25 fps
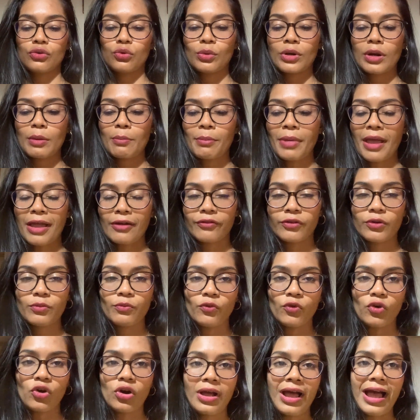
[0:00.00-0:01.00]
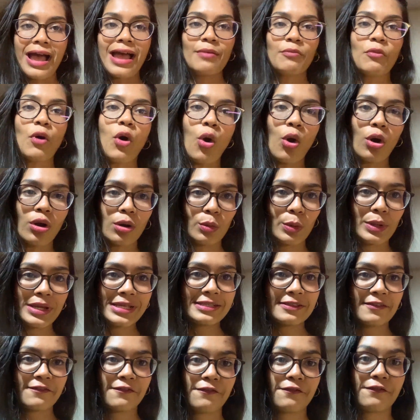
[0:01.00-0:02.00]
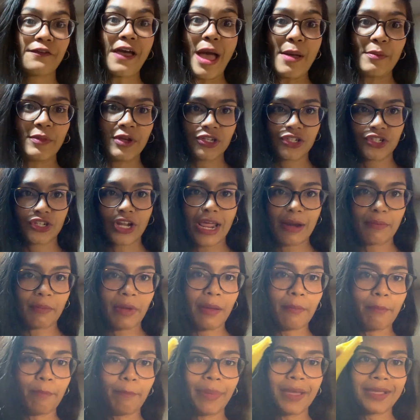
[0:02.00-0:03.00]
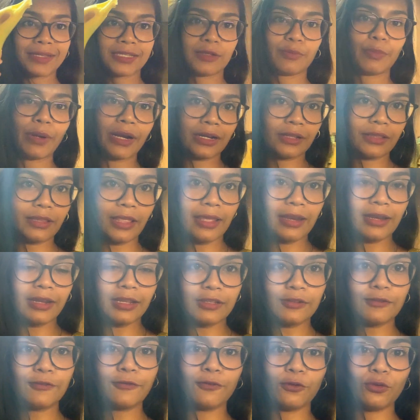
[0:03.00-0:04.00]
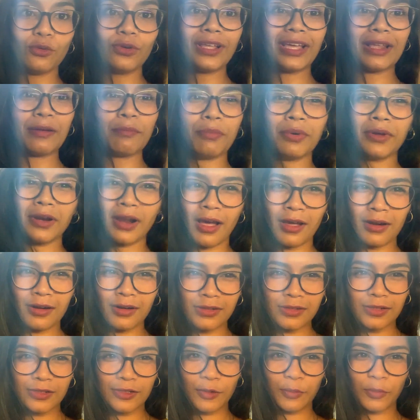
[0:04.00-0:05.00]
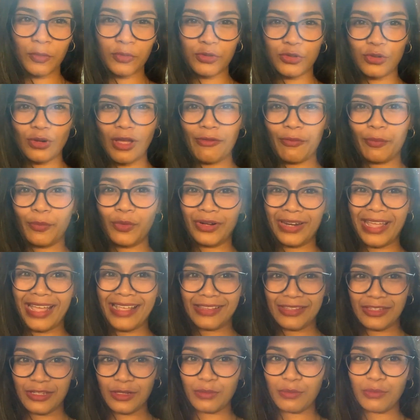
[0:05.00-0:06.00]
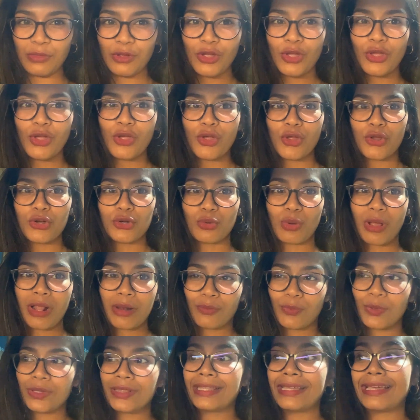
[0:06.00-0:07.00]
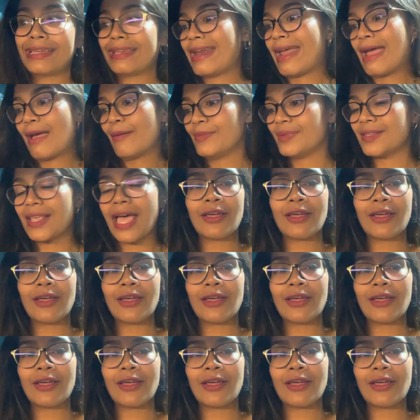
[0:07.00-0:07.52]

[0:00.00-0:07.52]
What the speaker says: So when I'm back from work, I'm always famished, and my best bet then is fruit, and bananas are supposed to have potassium to help with cramps.